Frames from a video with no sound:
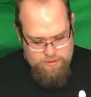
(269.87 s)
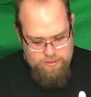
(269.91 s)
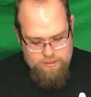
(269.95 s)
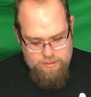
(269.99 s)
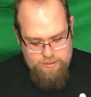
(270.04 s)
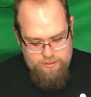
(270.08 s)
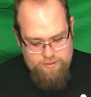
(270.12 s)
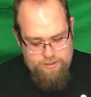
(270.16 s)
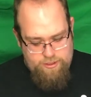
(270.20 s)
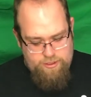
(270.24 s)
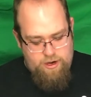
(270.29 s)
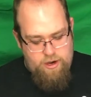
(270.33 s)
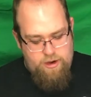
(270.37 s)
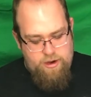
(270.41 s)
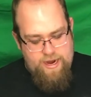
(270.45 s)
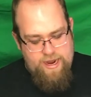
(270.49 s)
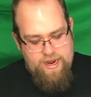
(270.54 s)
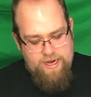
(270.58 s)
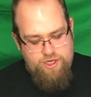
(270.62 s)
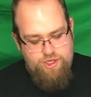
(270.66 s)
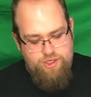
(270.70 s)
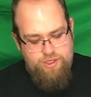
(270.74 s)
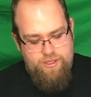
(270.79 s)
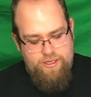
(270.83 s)
There are
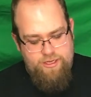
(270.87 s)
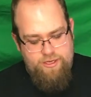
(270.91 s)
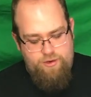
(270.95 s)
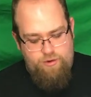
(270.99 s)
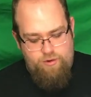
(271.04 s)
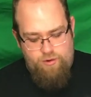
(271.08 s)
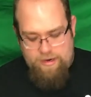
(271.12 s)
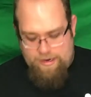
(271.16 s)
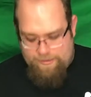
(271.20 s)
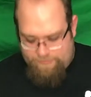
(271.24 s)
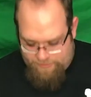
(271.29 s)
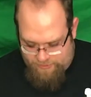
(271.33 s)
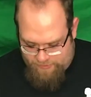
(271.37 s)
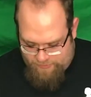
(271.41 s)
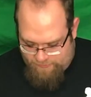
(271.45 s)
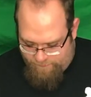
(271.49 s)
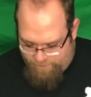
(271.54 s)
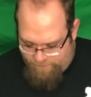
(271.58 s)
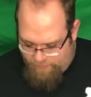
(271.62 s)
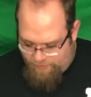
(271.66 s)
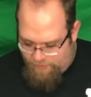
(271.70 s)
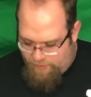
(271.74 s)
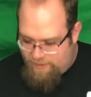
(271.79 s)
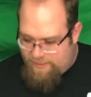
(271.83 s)
actually grips
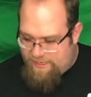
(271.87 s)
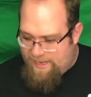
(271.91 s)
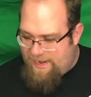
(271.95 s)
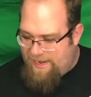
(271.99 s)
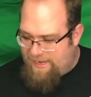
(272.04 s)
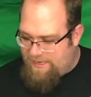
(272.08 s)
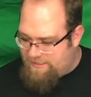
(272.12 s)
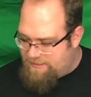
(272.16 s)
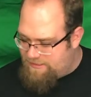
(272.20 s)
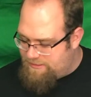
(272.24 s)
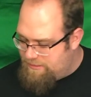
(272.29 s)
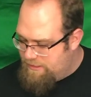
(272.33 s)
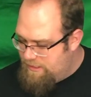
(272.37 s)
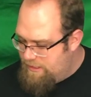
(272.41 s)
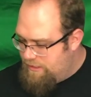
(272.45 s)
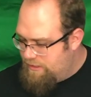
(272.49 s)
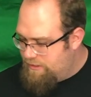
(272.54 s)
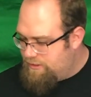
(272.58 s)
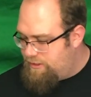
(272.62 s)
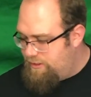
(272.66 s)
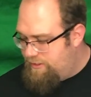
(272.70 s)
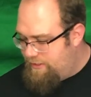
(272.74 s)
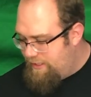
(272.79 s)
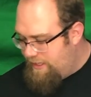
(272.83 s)
for your case.
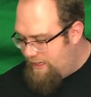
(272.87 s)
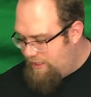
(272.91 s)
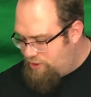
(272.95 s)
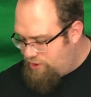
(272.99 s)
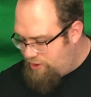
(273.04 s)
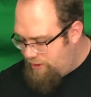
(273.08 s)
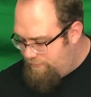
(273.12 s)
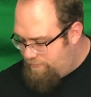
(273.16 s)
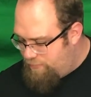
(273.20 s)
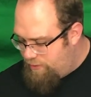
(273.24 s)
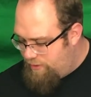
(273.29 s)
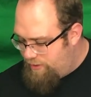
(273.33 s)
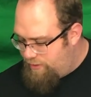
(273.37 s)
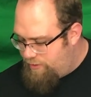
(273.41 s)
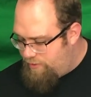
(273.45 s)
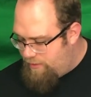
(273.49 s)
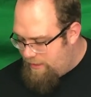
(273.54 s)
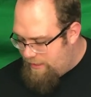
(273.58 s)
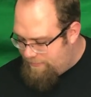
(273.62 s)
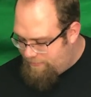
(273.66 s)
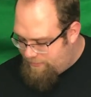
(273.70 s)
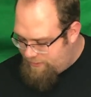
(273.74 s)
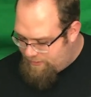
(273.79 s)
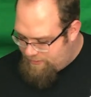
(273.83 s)
So you can actually put
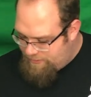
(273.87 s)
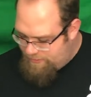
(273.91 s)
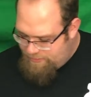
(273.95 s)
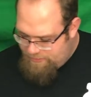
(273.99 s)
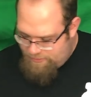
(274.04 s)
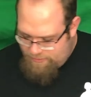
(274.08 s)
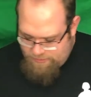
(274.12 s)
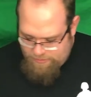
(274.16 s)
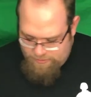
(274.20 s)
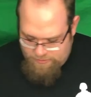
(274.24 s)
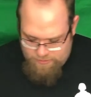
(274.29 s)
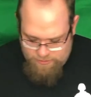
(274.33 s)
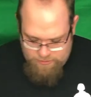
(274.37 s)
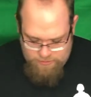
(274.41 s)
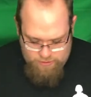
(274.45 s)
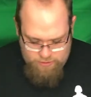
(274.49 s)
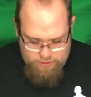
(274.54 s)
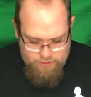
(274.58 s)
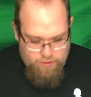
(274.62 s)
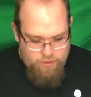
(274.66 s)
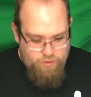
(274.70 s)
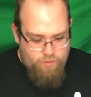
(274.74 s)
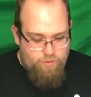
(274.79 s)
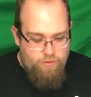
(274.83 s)
grips
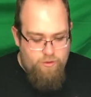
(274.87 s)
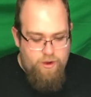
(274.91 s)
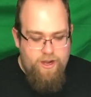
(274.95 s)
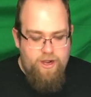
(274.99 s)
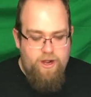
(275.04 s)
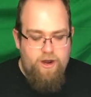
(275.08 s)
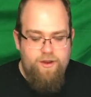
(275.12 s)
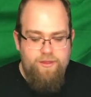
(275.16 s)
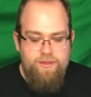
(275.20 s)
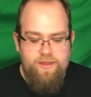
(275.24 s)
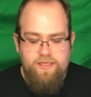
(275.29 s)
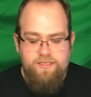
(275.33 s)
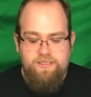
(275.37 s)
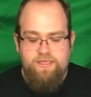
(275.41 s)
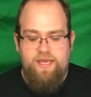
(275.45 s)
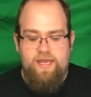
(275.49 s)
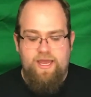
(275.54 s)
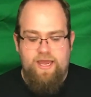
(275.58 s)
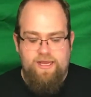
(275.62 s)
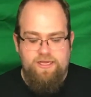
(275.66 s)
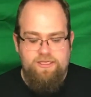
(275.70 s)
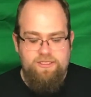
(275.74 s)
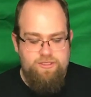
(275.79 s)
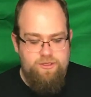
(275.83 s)
right on this
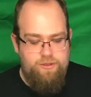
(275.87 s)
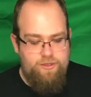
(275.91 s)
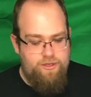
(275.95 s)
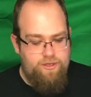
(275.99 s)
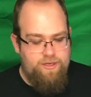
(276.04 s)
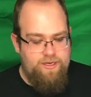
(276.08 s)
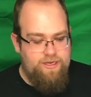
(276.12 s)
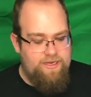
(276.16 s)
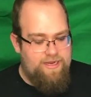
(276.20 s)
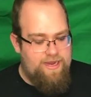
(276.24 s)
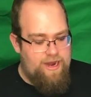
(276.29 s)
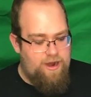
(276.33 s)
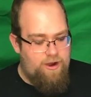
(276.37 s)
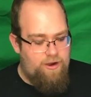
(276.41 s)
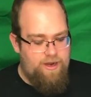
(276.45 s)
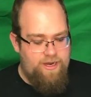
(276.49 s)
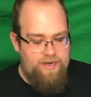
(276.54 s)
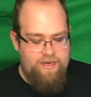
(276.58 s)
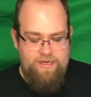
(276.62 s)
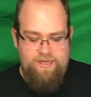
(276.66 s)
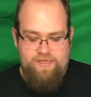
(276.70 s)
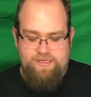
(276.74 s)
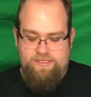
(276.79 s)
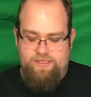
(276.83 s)
case so you can
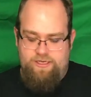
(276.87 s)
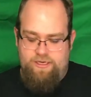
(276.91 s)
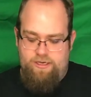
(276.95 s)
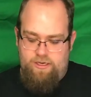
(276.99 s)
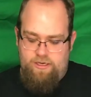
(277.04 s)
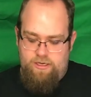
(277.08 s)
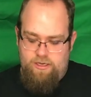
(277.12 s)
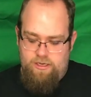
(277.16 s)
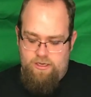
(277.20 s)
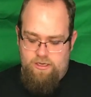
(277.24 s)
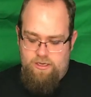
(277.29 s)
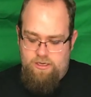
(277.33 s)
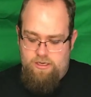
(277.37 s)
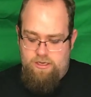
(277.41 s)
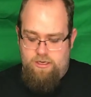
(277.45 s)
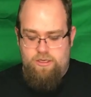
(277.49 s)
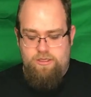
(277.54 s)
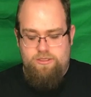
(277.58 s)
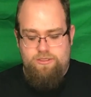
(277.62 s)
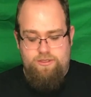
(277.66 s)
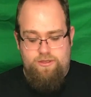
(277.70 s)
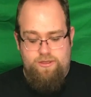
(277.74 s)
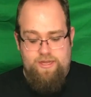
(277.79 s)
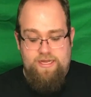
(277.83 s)
carry it easier.
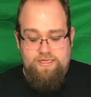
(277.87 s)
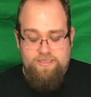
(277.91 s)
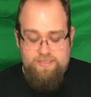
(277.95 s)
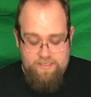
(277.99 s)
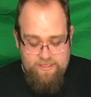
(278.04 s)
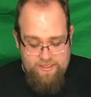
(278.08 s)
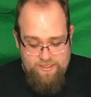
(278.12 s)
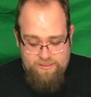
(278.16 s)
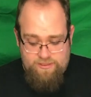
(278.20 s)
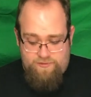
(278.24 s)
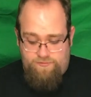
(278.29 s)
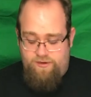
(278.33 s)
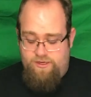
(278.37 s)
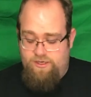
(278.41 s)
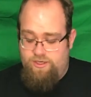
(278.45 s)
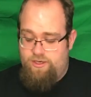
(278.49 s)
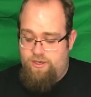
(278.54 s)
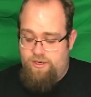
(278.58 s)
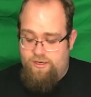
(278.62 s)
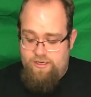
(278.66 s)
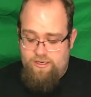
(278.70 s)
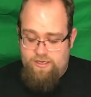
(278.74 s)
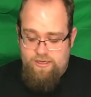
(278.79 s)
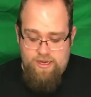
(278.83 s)
So that's a nice
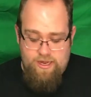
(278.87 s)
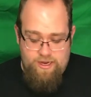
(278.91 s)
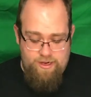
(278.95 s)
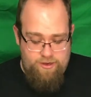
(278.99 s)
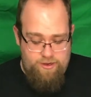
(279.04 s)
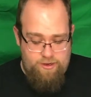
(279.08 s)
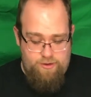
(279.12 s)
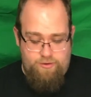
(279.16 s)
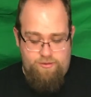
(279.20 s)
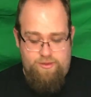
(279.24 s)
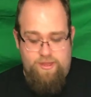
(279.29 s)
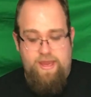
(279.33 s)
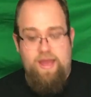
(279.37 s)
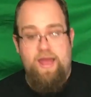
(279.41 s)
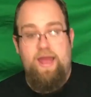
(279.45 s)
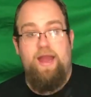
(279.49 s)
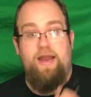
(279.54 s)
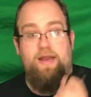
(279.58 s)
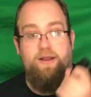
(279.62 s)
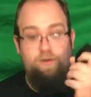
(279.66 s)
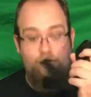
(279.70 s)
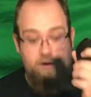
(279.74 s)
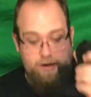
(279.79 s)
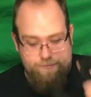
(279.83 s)
feature. I did not know they
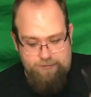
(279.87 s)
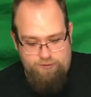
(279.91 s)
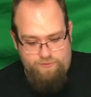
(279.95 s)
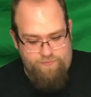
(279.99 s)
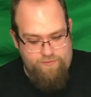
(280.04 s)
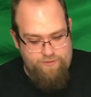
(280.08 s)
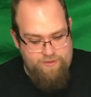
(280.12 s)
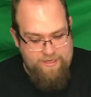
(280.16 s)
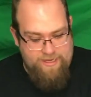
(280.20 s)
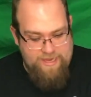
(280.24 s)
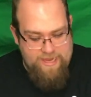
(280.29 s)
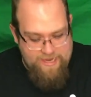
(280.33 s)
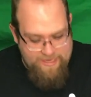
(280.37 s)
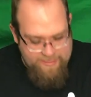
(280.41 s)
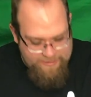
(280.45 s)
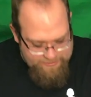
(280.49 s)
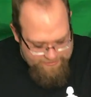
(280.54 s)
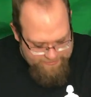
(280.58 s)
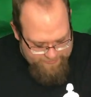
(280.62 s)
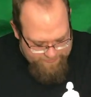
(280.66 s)
had grips for the case.